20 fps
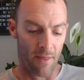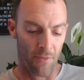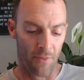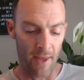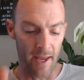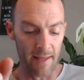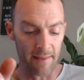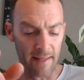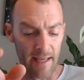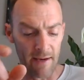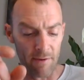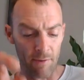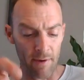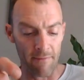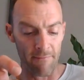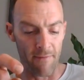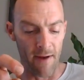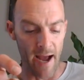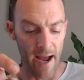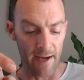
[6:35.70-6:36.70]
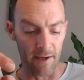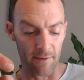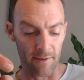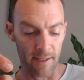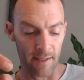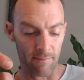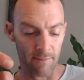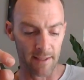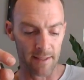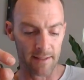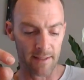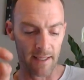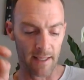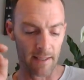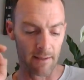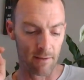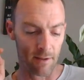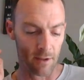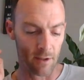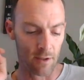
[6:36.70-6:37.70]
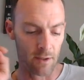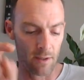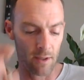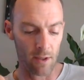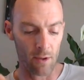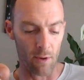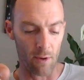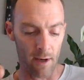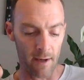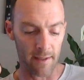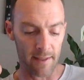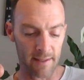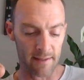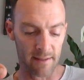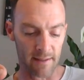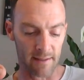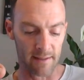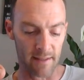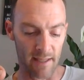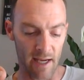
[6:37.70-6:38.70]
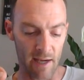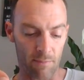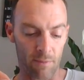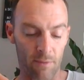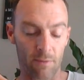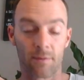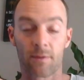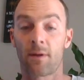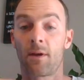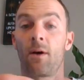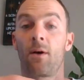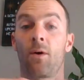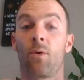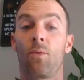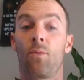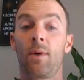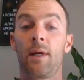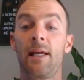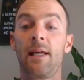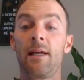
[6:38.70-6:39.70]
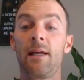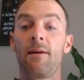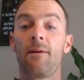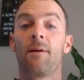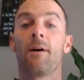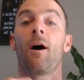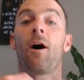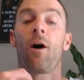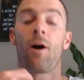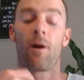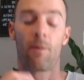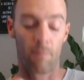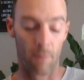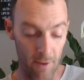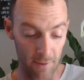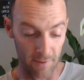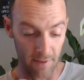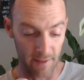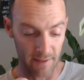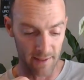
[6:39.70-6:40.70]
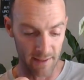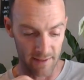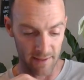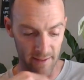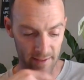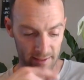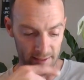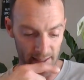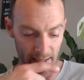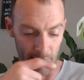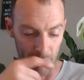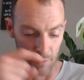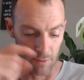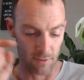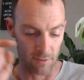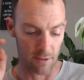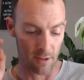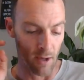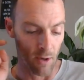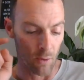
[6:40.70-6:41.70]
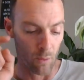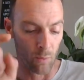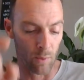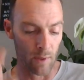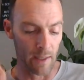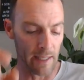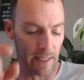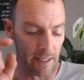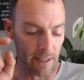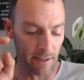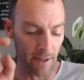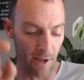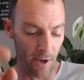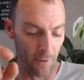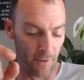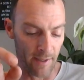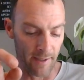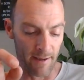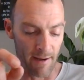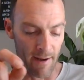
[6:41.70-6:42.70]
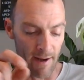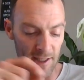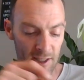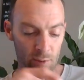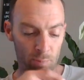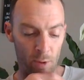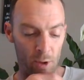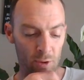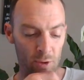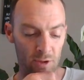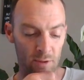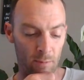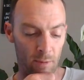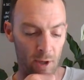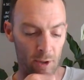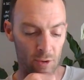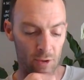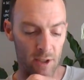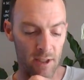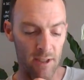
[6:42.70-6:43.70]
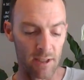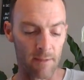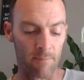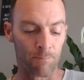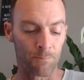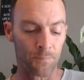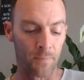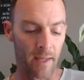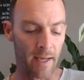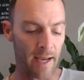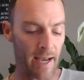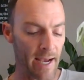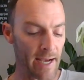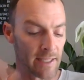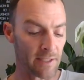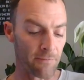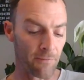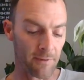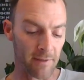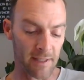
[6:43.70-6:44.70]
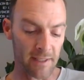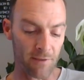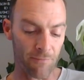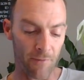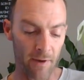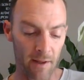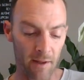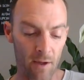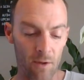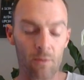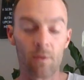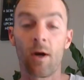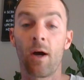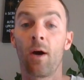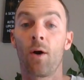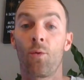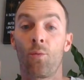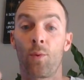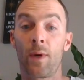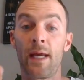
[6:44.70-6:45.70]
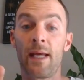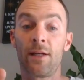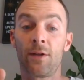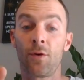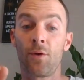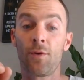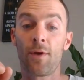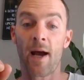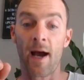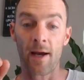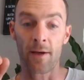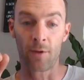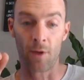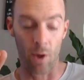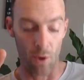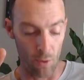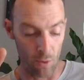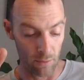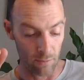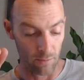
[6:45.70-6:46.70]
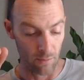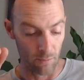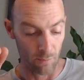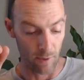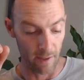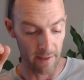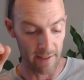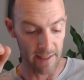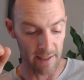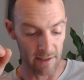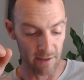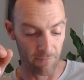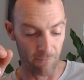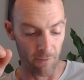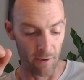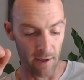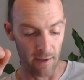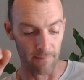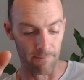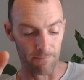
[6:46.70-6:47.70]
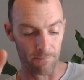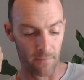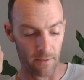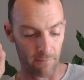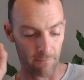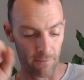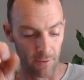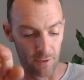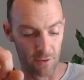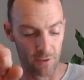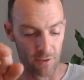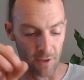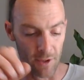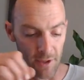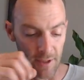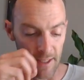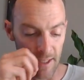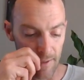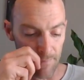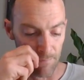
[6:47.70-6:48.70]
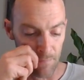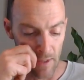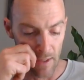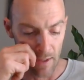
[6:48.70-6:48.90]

Then they reviled him and said, You are his disciples. We are Moses' disciples. We know that God spoke to Moses. As for this fellow, we do not know where he is from. Verse 30.